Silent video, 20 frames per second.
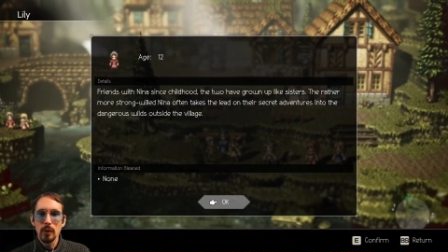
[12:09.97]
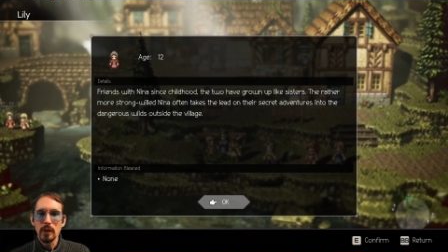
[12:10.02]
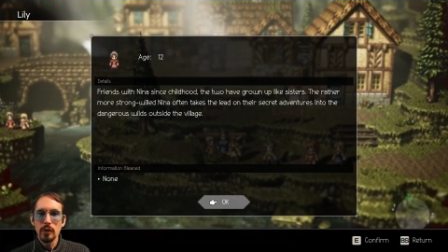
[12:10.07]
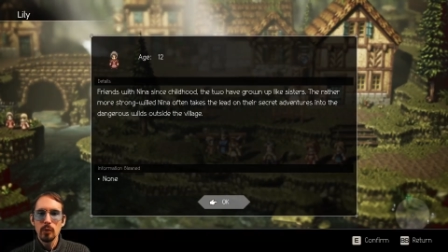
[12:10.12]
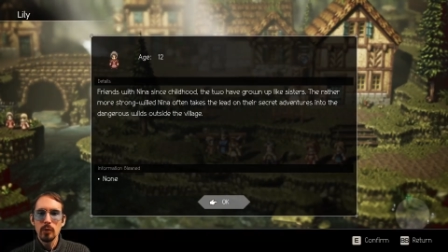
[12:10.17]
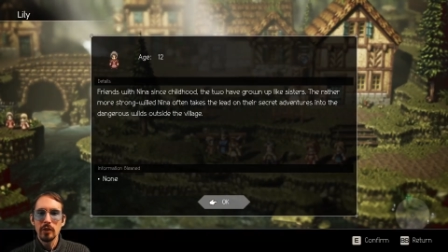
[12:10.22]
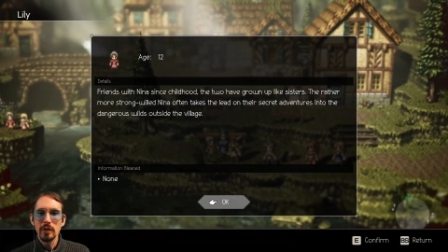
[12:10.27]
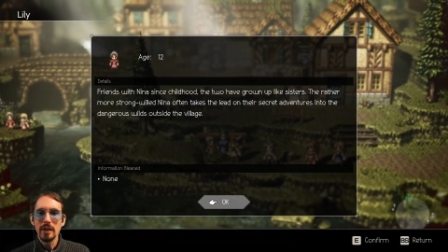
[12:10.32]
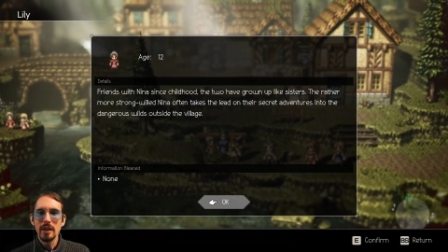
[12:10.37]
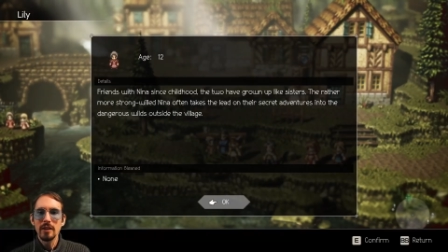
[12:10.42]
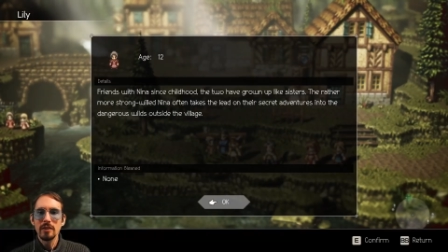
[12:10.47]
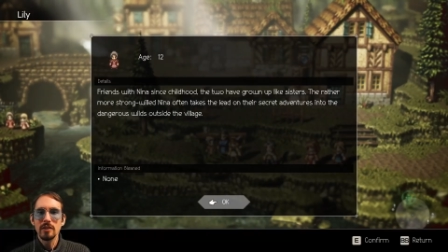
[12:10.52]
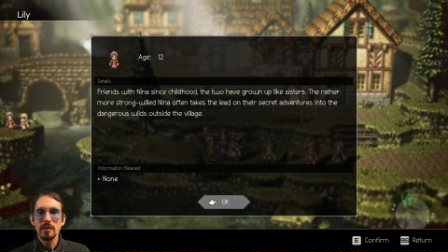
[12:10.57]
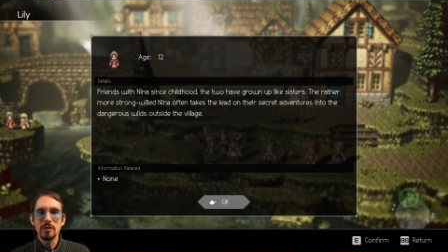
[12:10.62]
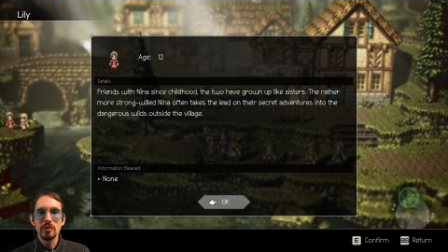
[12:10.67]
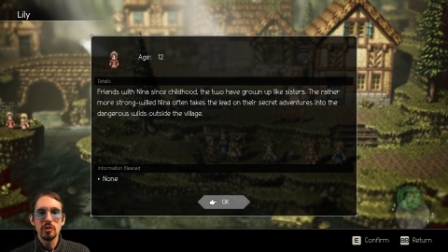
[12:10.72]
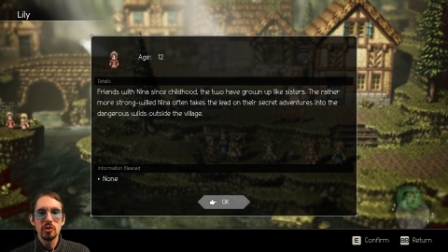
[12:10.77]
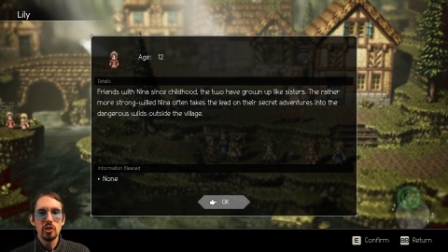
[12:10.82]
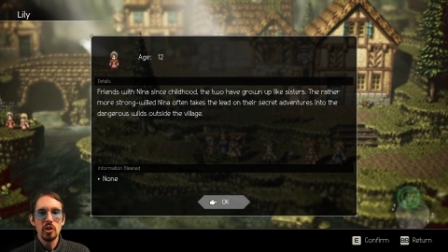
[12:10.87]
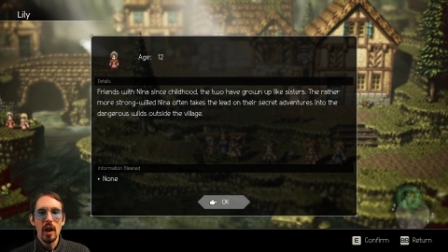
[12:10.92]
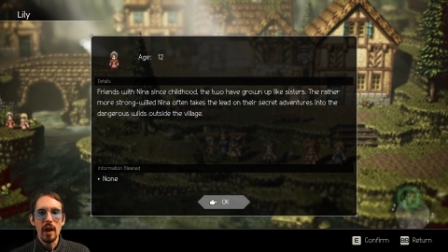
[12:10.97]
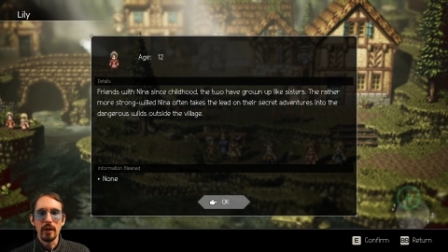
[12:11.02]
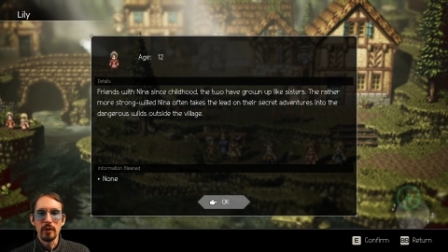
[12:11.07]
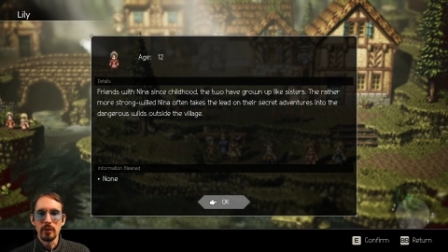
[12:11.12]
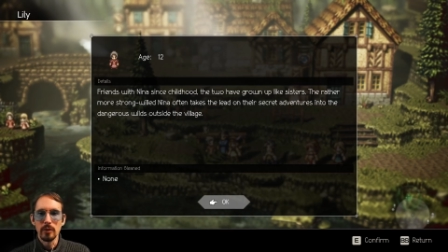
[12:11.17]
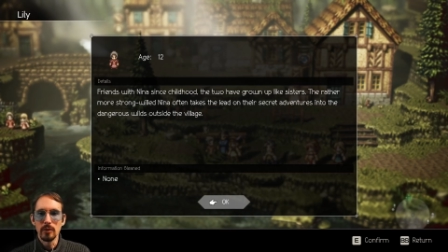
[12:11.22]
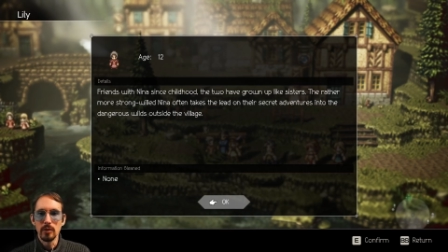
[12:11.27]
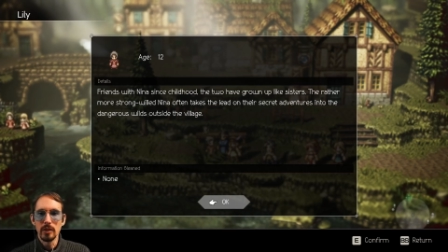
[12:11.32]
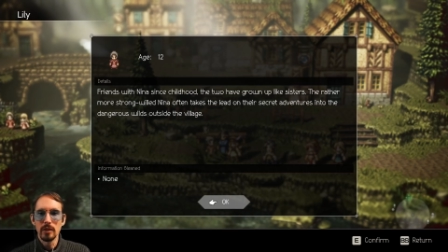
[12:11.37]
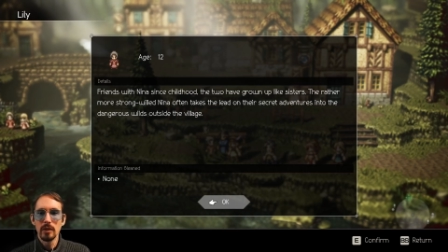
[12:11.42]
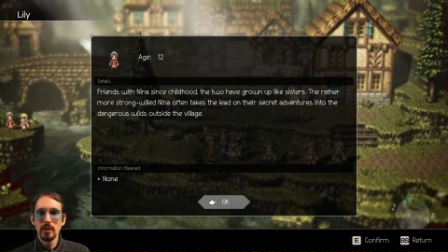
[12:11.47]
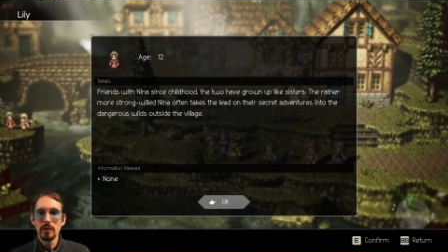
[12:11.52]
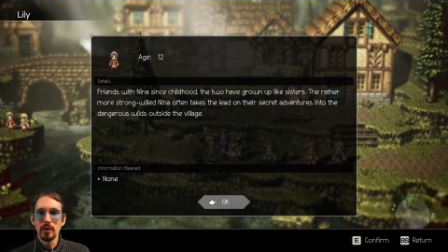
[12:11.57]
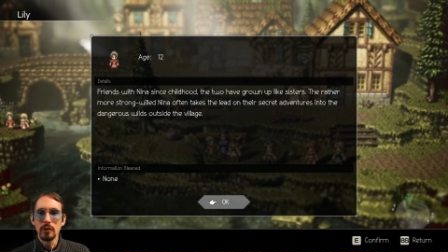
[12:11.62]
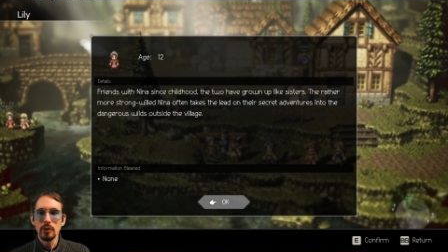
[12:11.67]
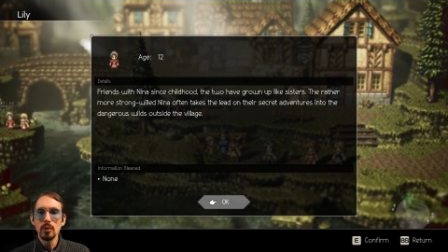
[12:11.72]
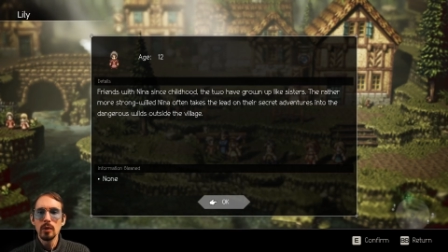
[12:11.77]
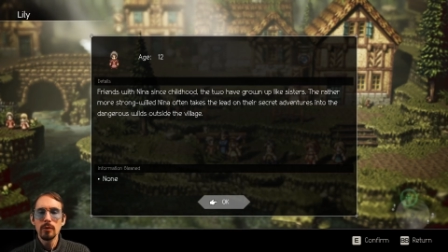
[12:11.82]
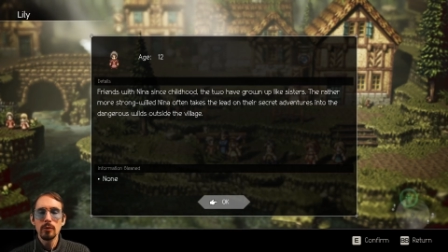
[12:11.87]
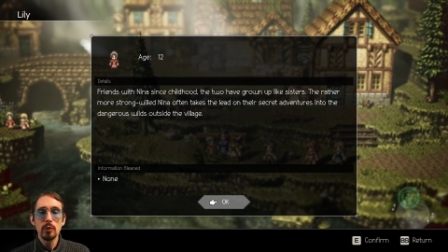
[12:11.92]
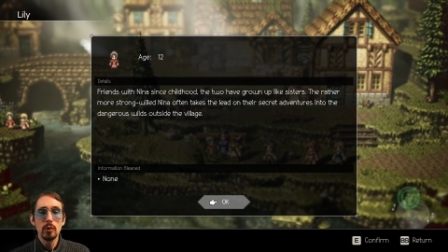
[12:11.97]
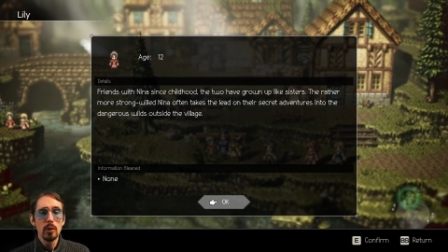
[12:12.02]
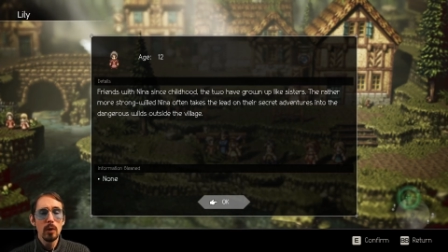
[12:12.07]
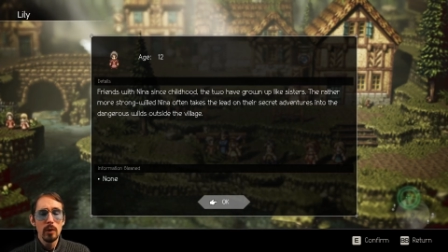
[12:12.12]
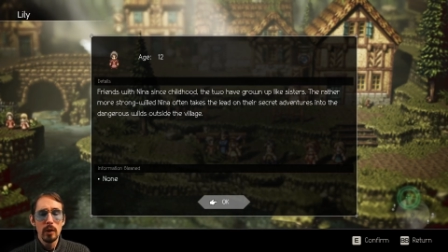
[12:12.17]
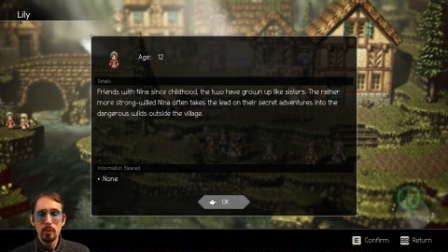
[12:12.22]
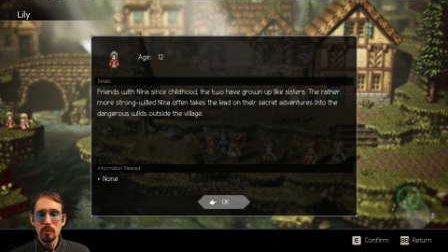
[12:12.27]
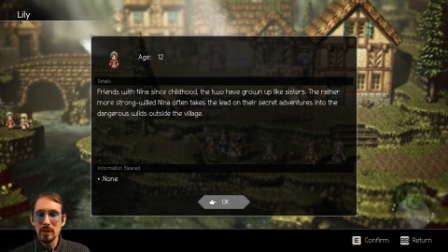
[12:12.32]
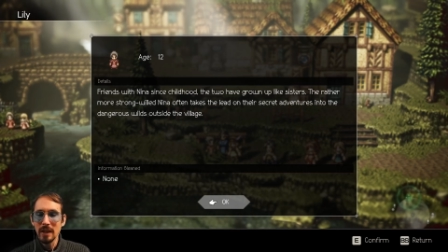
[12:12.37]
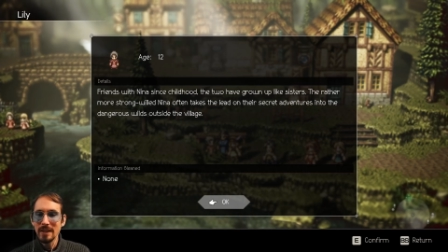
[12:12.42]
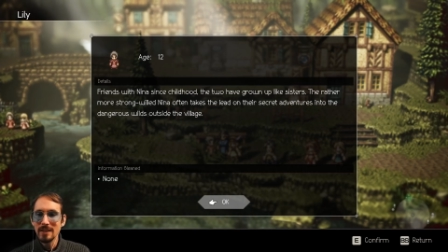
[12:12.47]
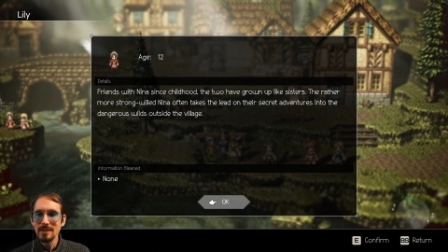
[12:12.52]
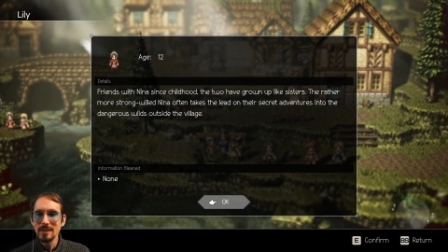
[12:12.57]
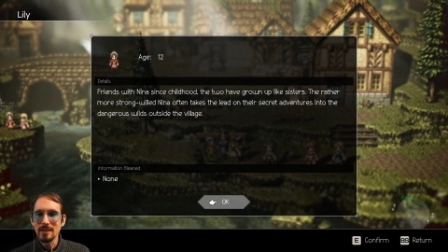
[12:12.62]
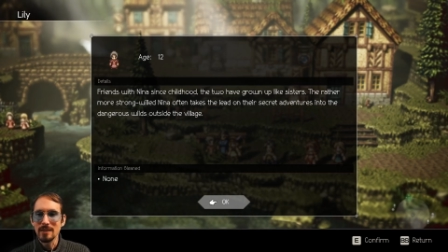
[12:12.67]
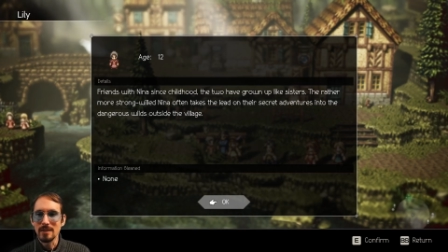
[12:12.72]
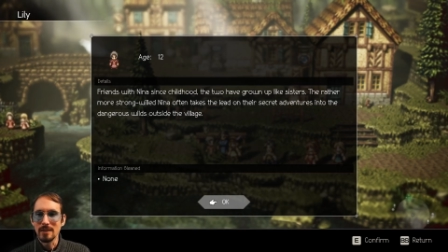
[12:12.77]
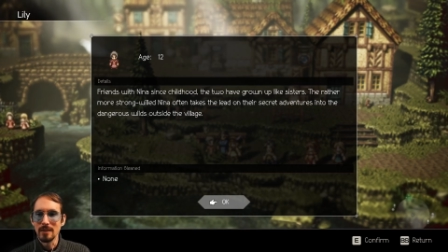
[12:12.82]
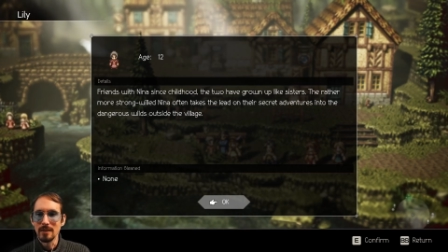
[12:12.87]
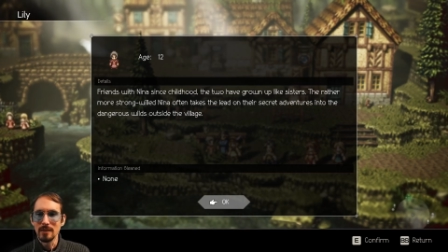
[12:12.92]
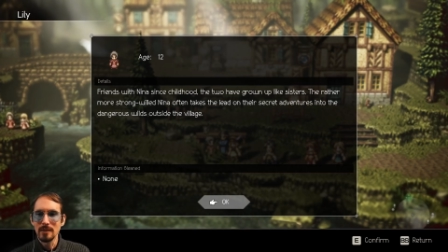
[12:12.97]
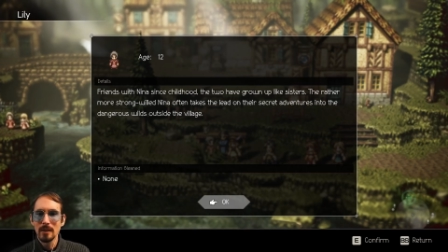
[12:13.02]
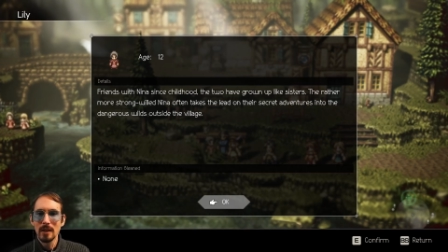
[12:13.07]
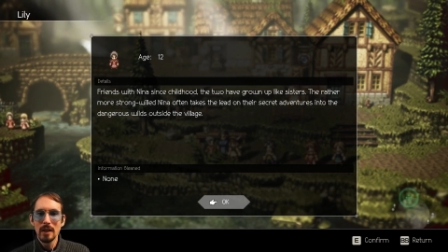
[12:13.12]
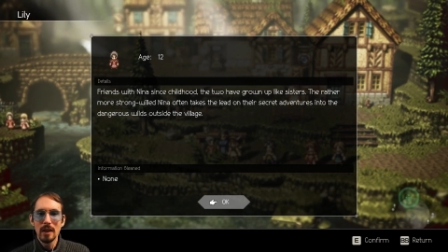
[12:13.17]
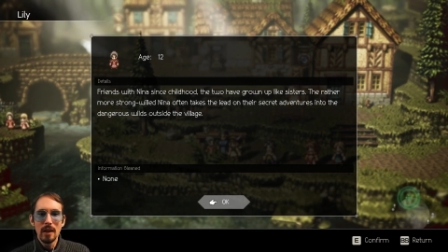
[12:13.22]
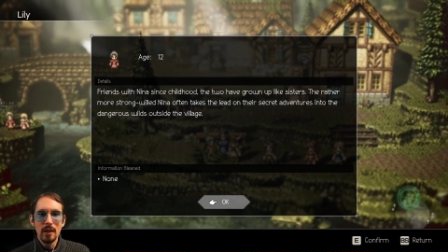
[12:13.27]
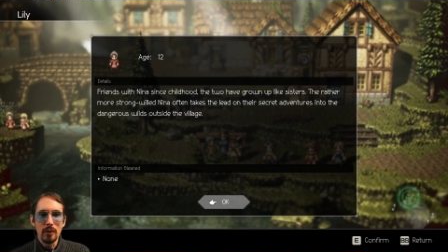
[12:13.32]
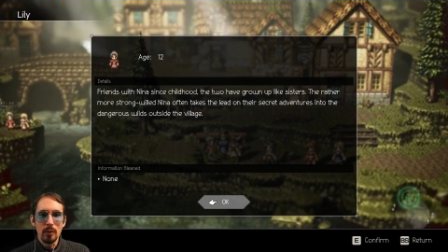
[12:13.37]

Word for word: Friends with Nina since childhood, the two have grown up like sisters.